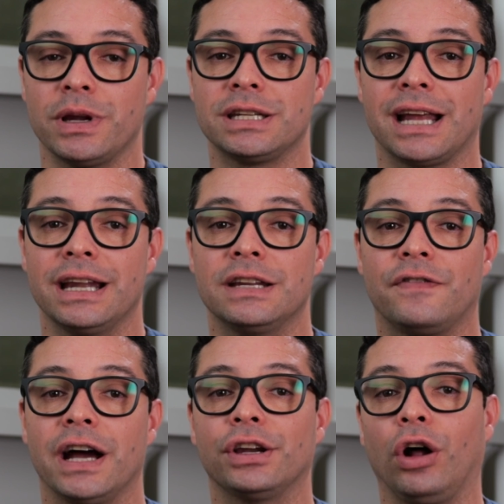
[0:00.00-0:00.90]
I decided to
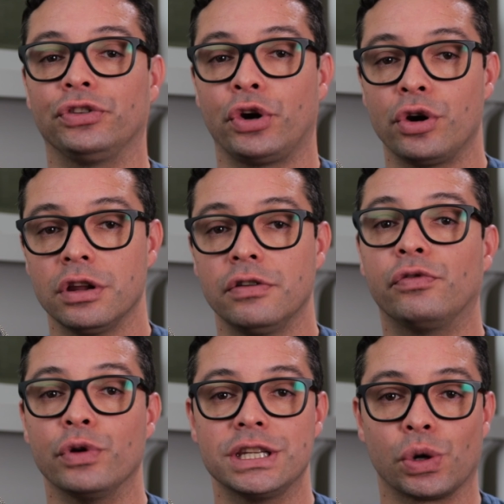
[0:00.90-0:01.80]
find
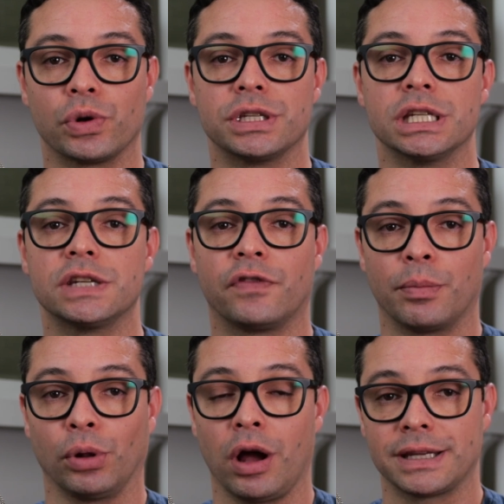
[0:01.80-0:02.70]
alternative resources for
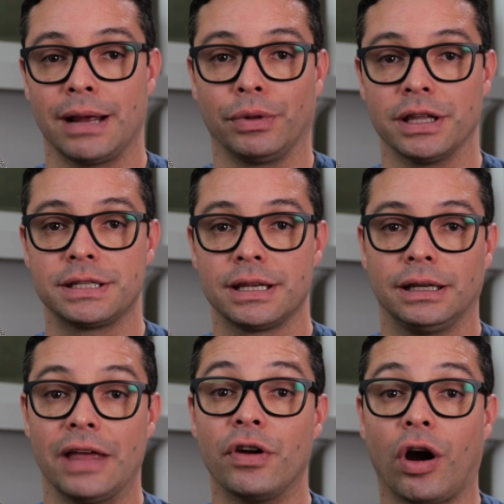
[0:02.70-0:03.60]
blog templates,
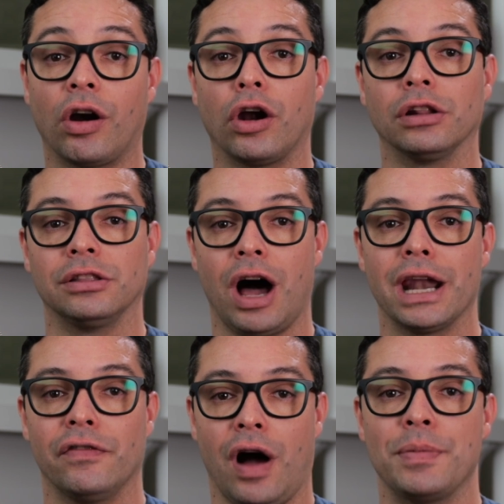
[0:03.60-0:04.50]
and there are a
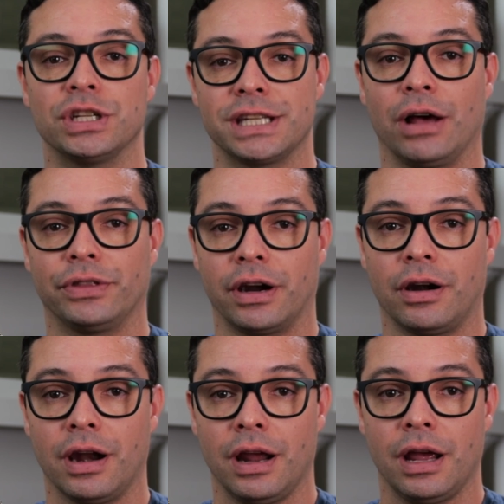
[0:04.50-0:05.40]
lot of options out
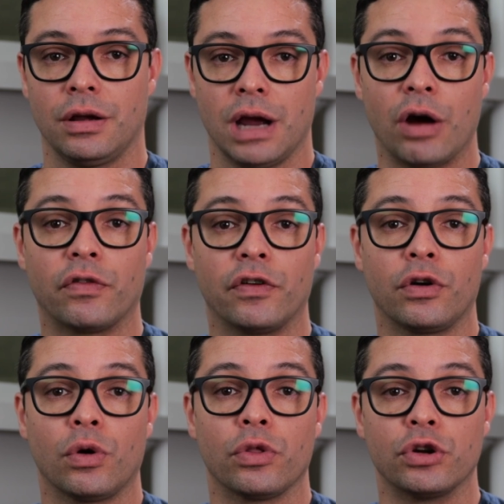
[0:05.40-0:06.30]
there.
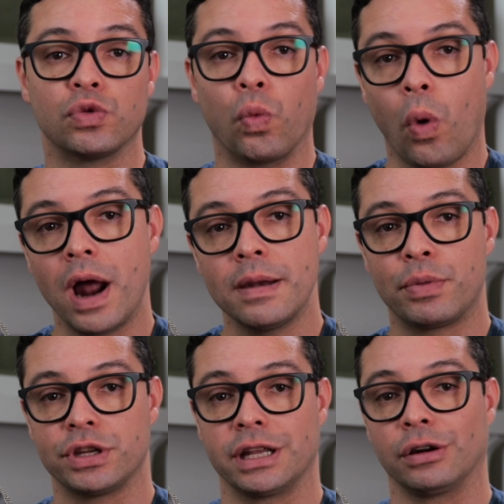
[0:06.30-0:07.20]
However, there's one
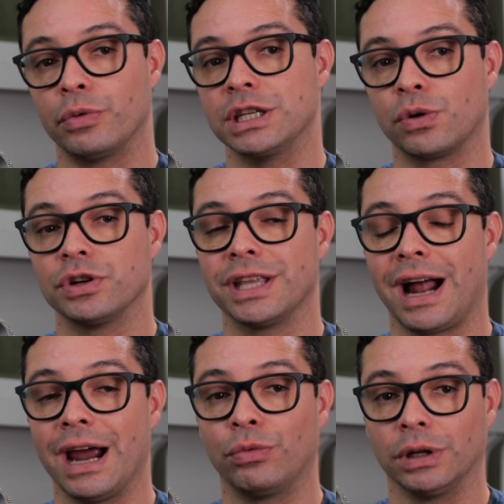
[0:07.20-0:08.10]
particular resource that
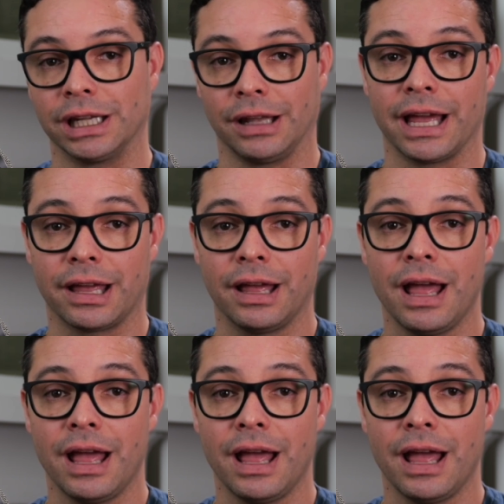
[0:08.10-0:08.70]
I really like.